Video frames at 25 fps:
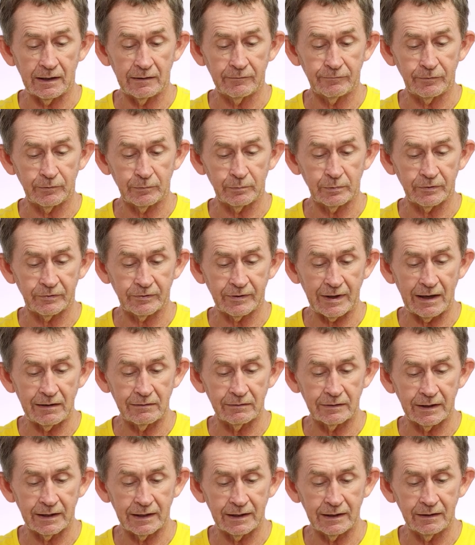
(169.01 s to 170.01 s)
If it was
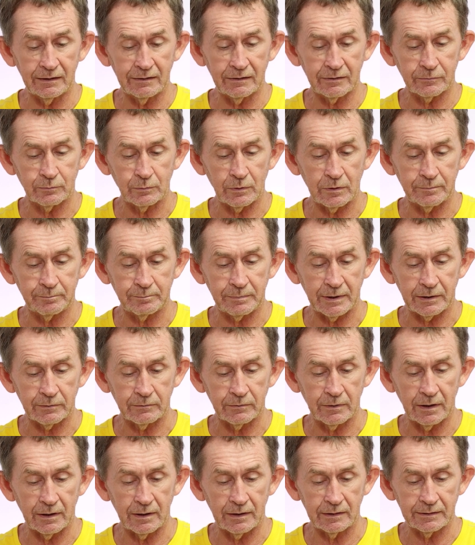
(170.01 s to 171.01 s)
down here, it would be,
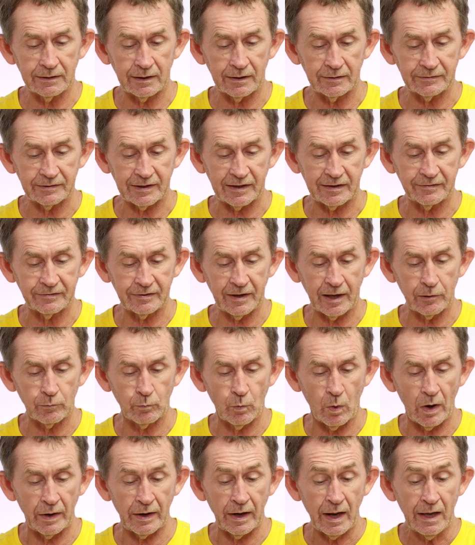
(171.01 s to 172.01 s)
uh, they say
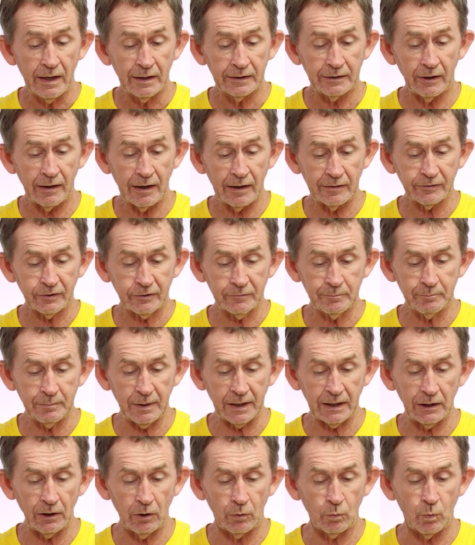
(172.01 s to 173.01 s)
one. There hasn't
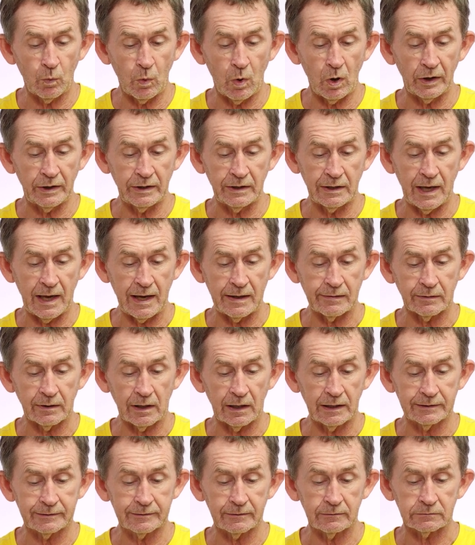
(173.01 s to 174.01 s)
been a one yet,
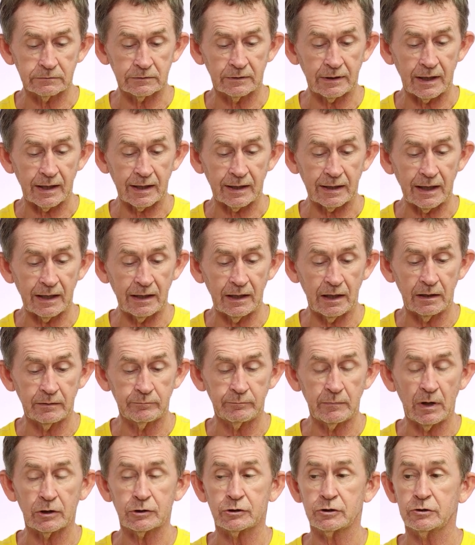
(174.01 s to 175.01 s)
I don't think, and
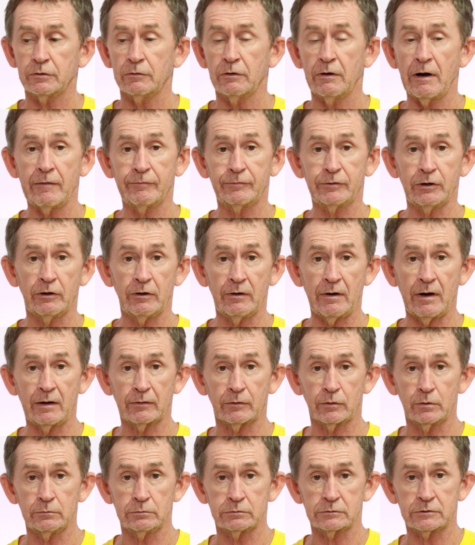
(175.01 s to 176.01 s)
I'm not sure if they're
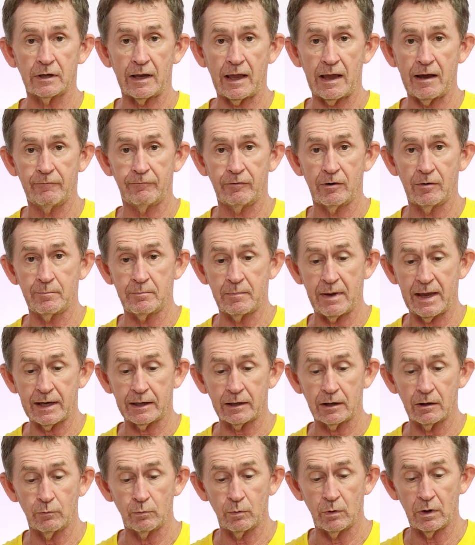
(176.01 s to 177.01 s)
going to ever
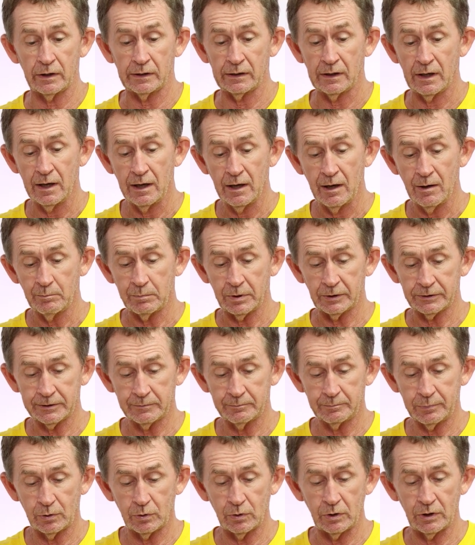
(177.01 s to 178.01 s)
make a one. But
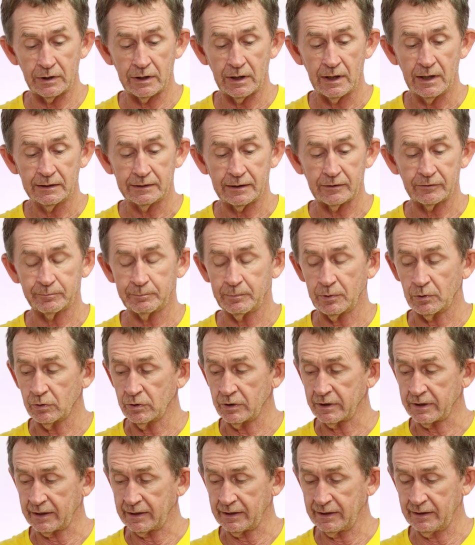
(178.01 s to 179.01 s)
the board, this
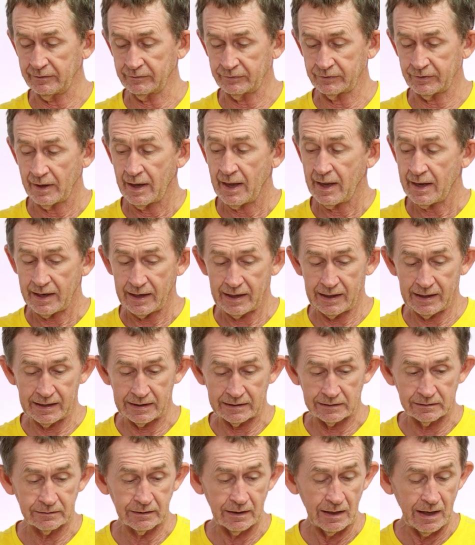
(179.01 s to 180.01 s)
board is
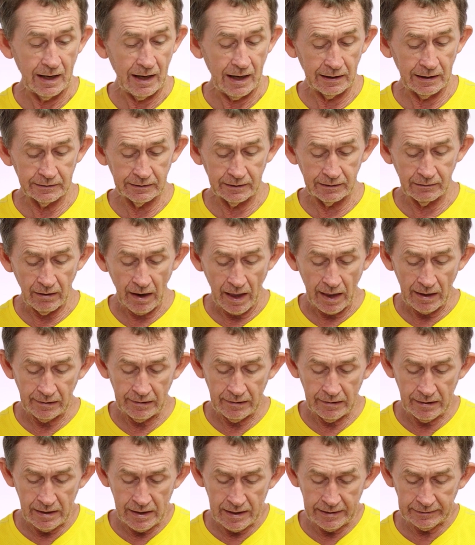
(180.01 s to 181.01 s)
8. And they're a
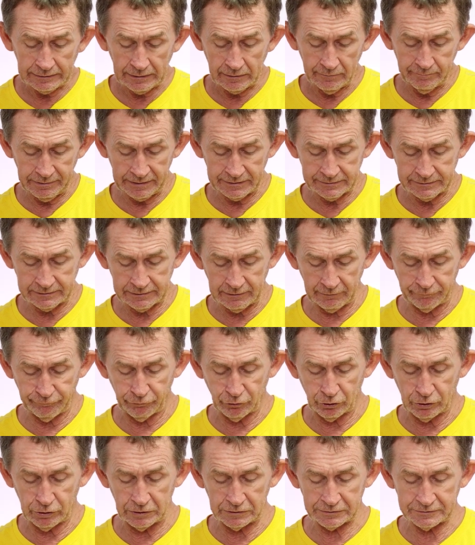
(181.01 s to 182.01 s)
little bit
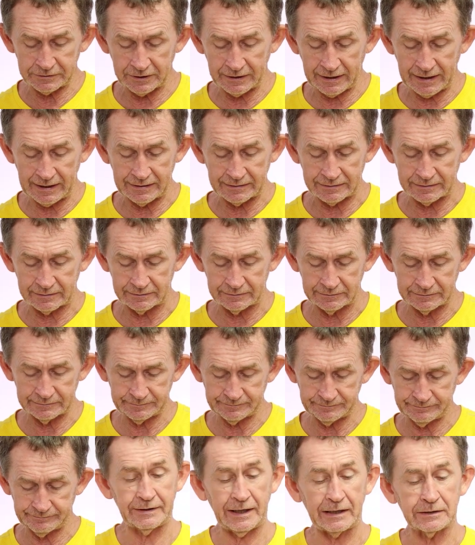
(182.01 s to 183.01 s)
difficult to get.
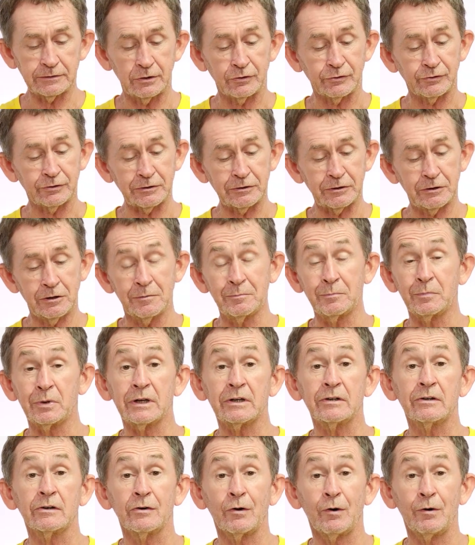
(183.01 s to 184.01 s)
But that doesn't come
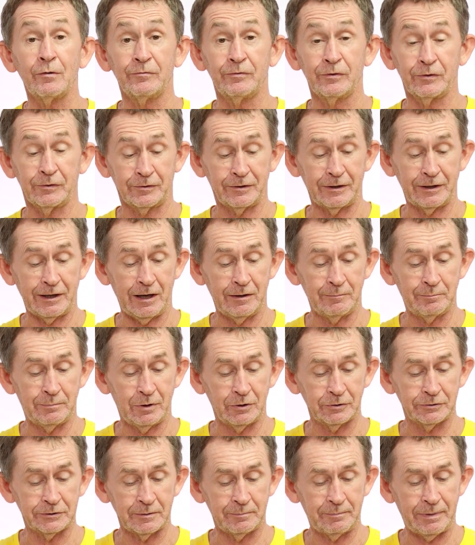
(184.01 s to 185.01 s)
with it, obviously. I
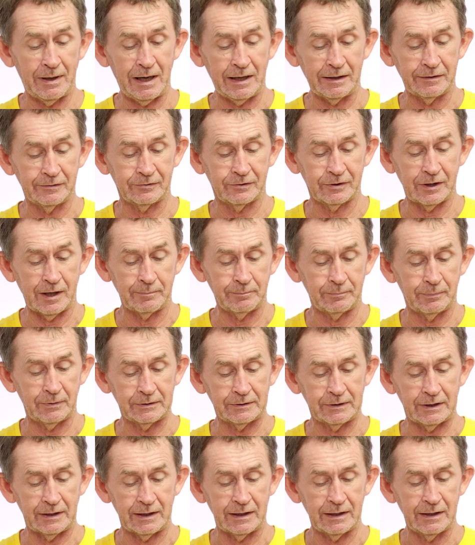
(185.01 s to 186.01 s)
bought the Pi
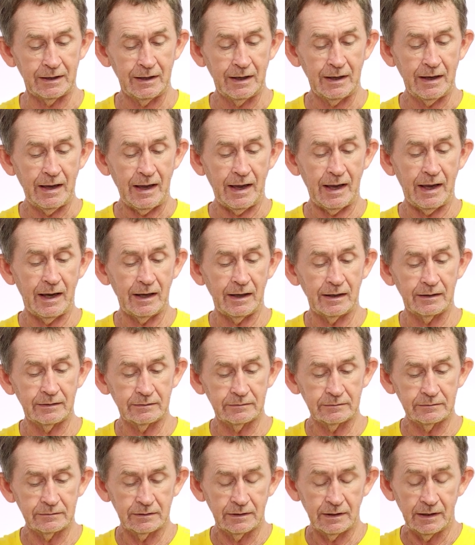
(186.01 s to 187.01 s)
separately. Uh,
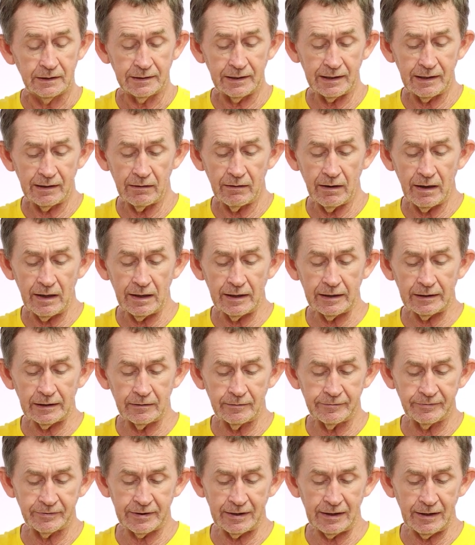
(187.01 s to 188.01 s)
they're a
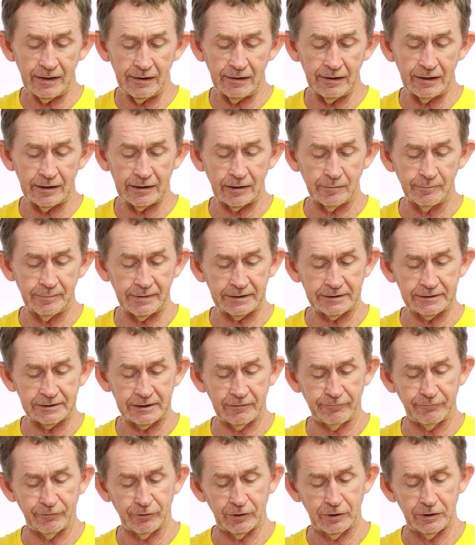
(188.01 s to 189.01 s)
little, still a little bit
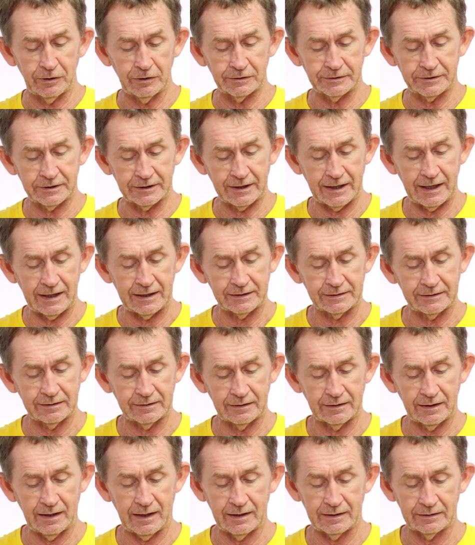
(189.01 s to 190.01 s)
difficult to
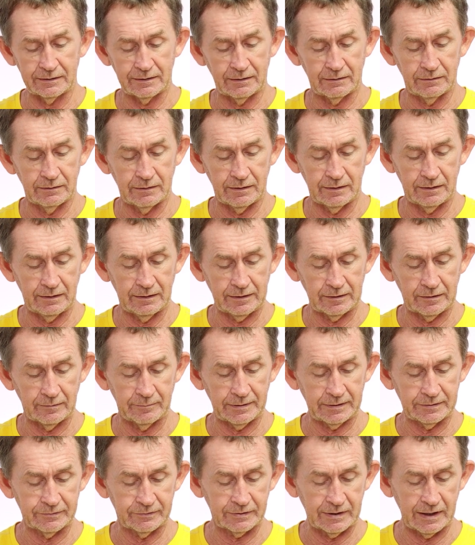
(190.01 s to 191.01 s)
get. Yeah, uh, they're a little
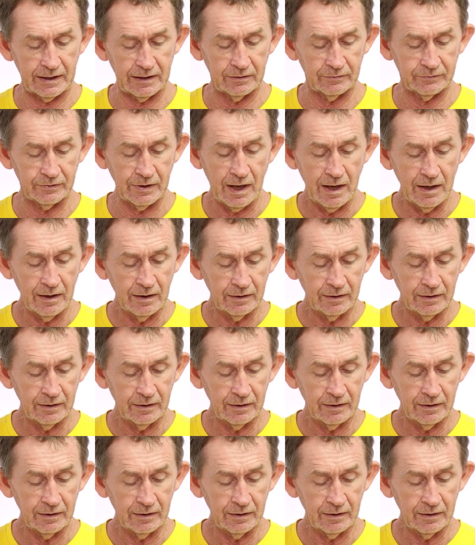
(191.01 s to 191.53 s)
bit scarce.